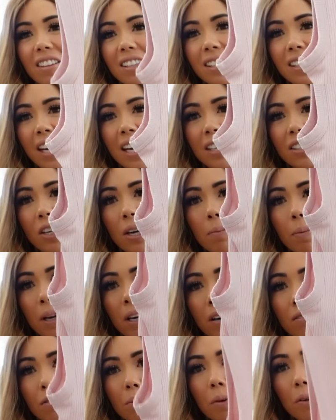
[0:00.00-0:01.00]
this tank top I
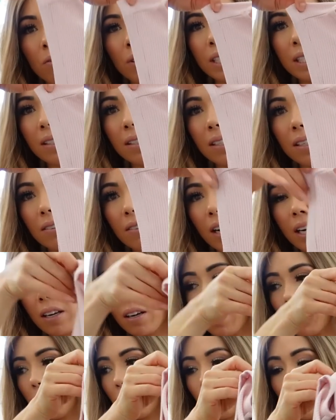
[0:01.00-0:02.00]
got from Aritzia right
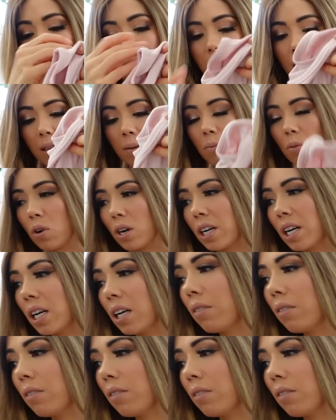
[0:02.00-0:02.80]
here. I was wearing it in the morning